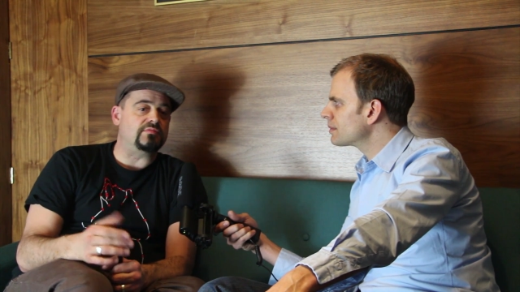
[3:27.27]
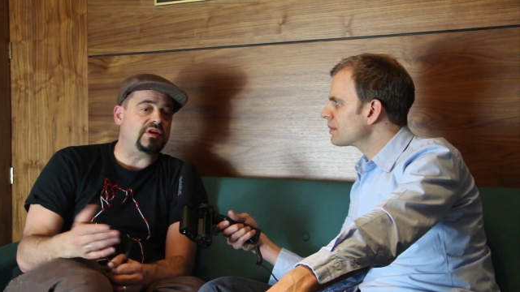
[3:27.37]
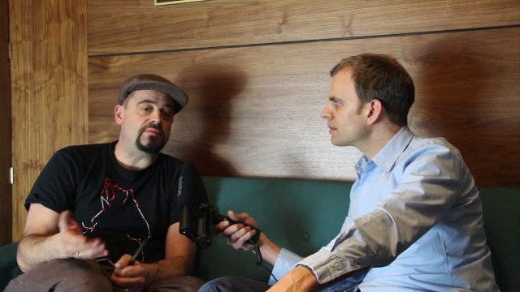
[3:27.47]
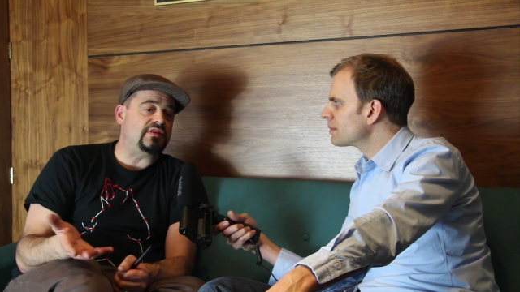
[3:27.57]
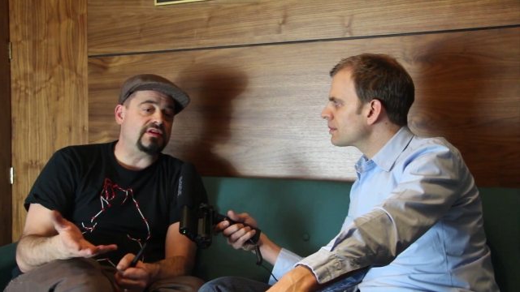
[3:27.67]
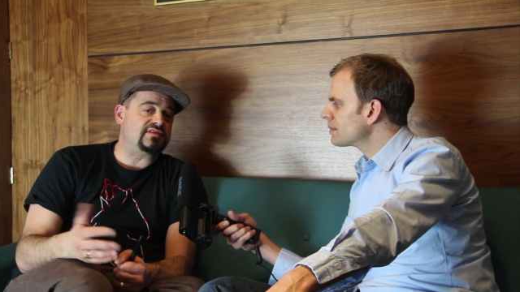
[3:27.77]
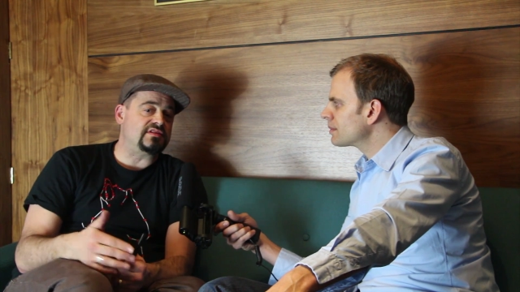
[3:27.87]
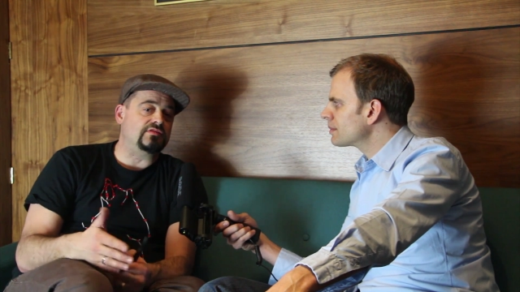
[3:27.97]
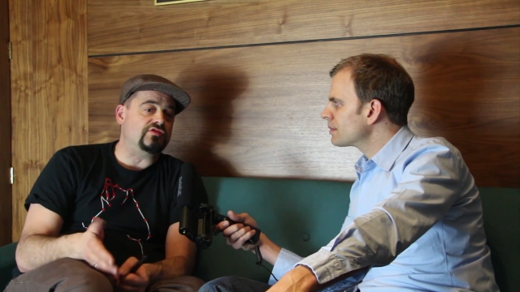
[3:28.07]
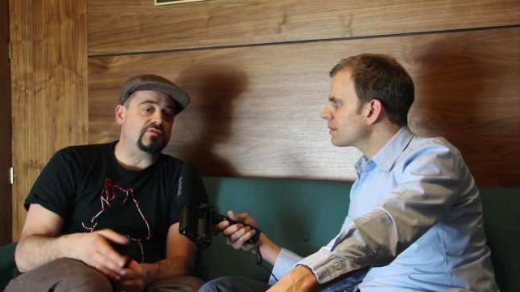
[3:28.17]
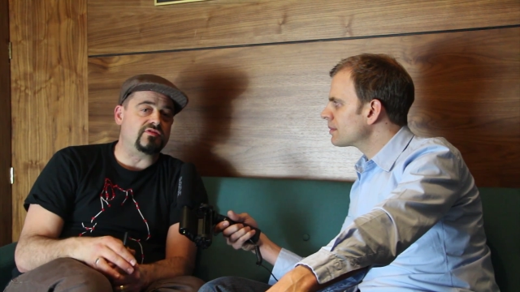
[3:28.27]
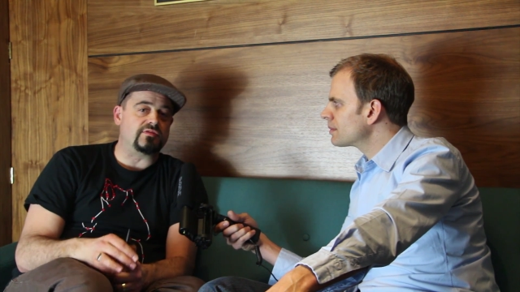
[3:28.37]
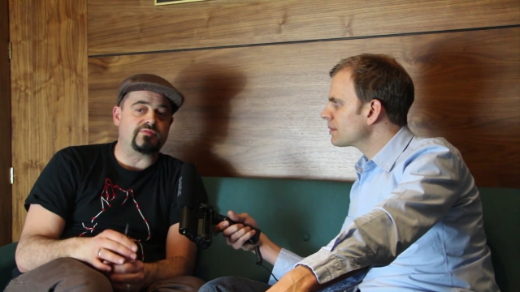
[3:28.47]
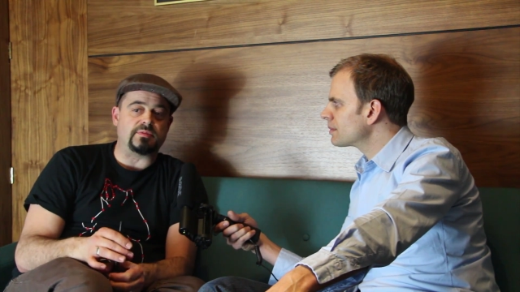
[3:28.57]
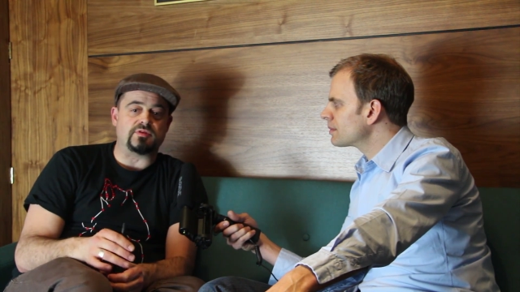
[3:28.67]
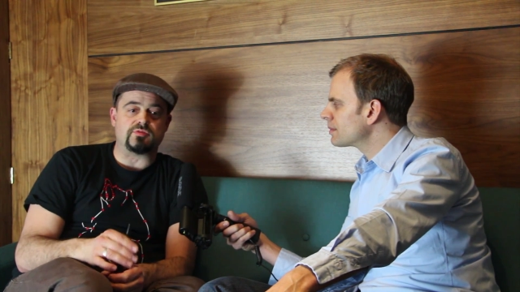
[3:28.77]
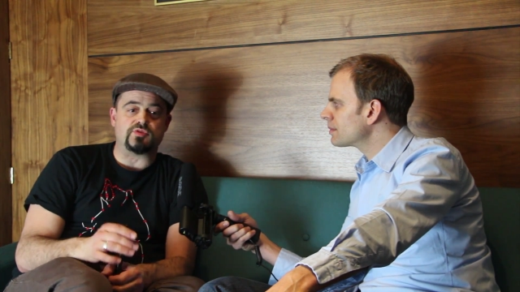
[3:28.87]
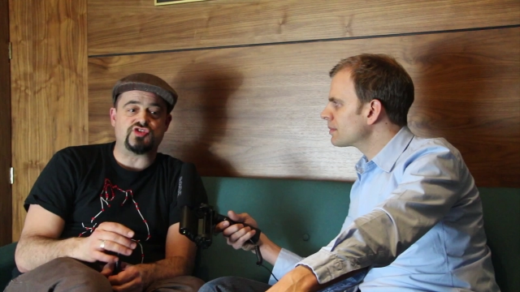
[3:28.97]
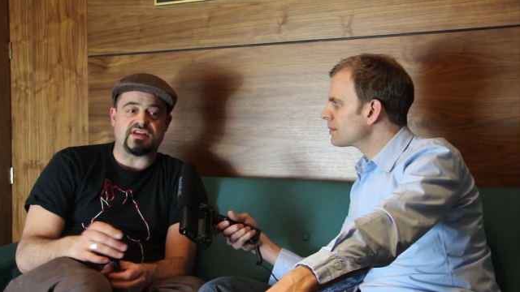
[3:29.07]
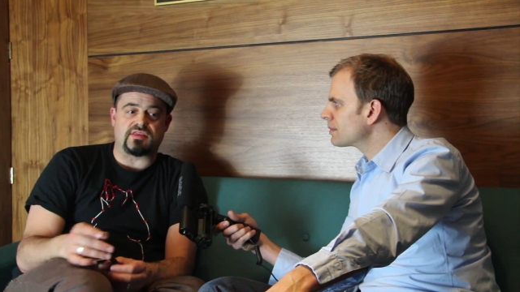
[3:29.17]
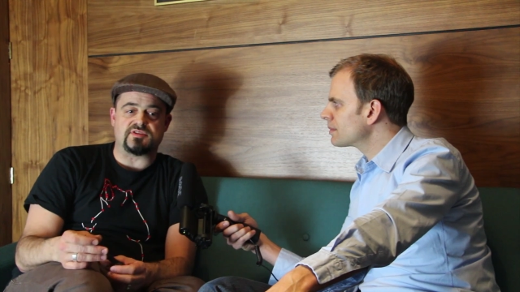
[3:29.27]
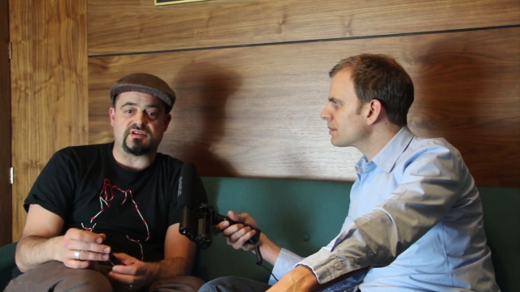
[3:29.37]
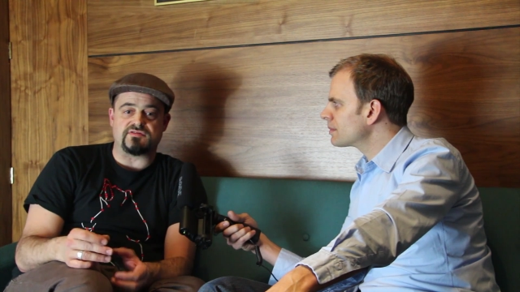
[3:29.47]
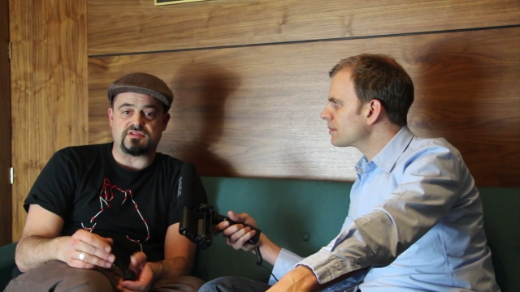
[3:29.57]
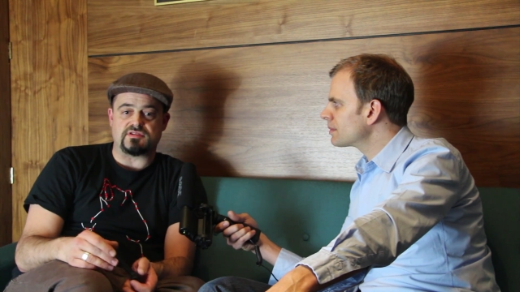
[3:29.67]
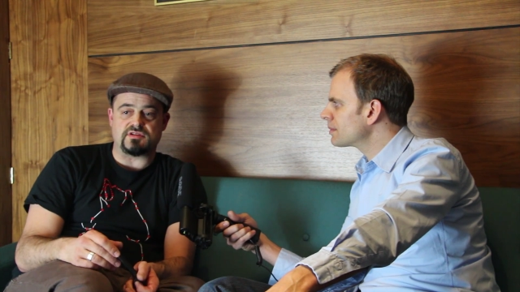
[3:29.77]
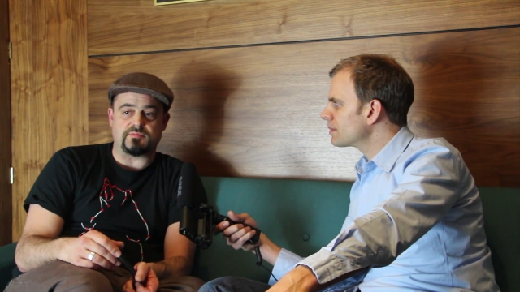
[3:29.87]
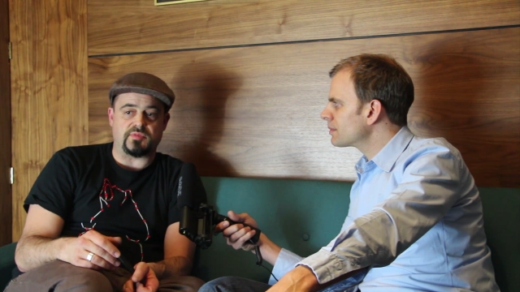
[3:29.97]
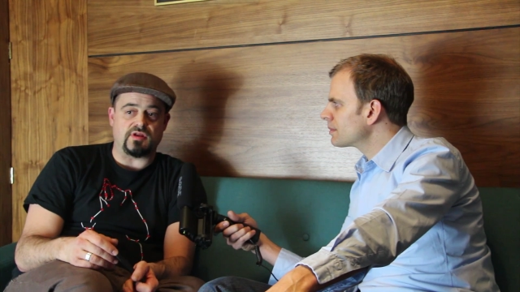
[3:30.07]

Speaker 1: and maybe there's still room for people to project themselves into it.